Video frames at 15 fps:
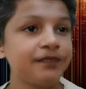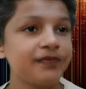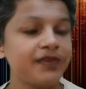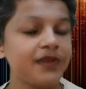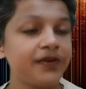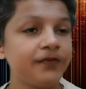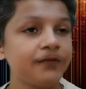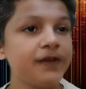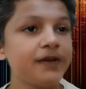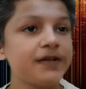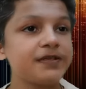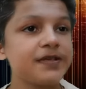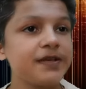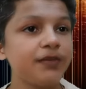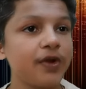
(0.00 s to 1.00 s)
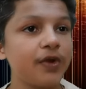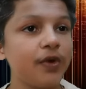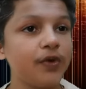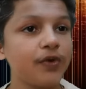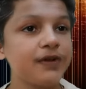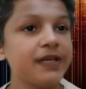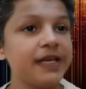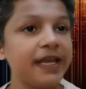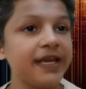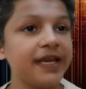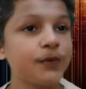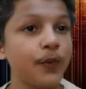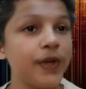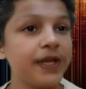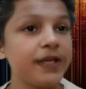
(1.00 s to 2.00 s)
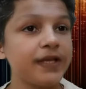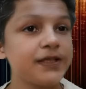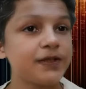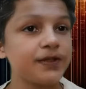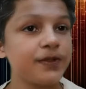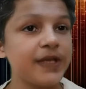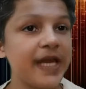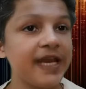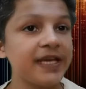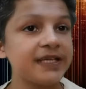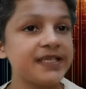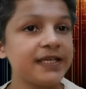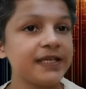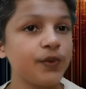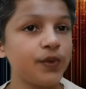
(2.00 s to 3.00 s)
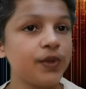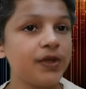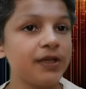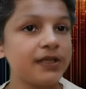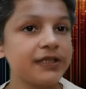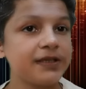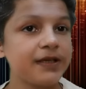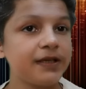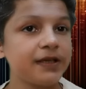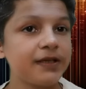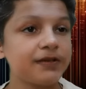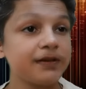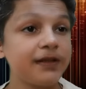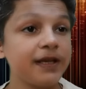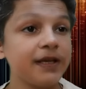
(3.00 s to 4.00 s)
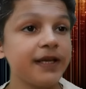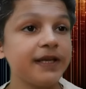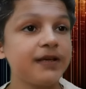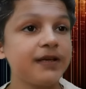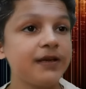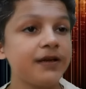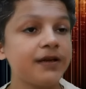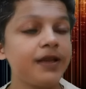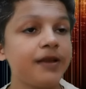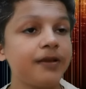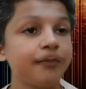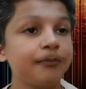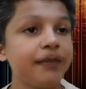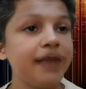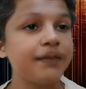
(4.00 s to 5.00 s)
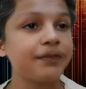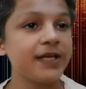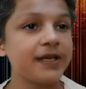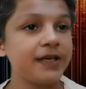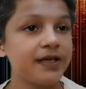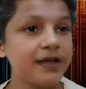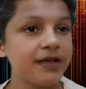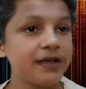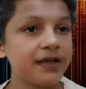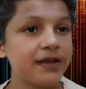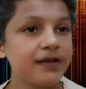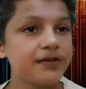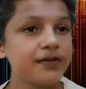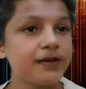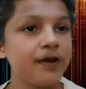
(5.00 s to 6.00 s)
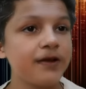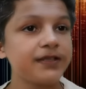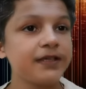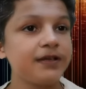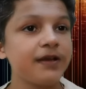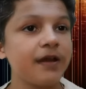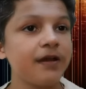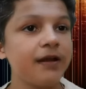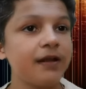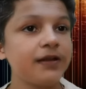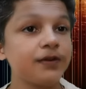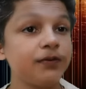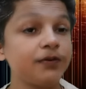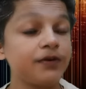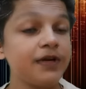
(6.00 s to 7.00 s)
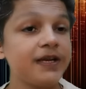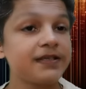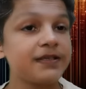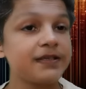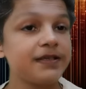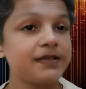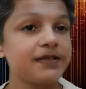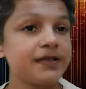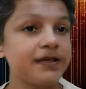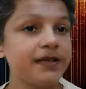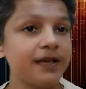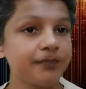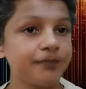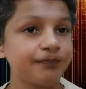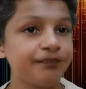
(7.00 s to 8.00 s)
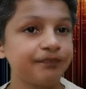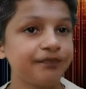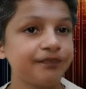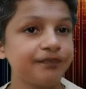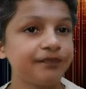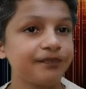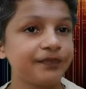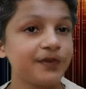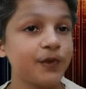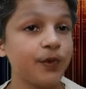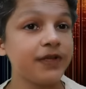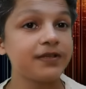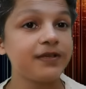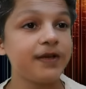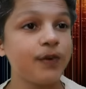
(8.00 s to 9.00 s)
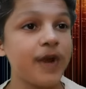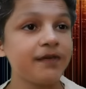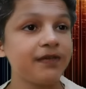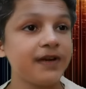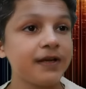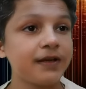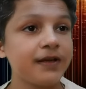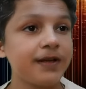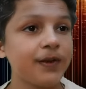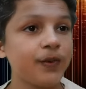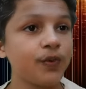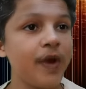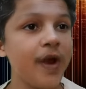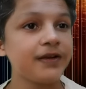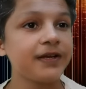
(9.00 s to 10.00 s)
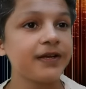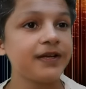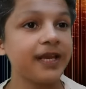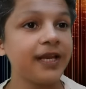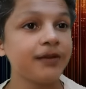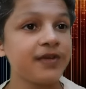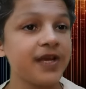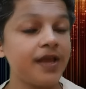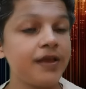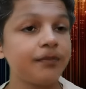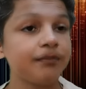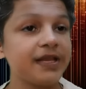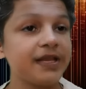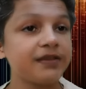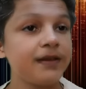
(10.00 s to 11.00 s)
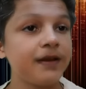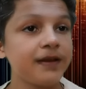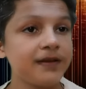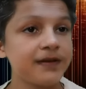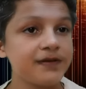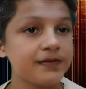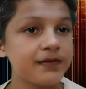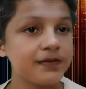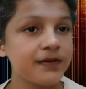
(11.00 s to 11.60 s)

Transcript: A fearsome horde laid waste to the ancient world. So the leader, Memnon, slaughtered all who resisted him. So one survivor, a warrior named Matthias,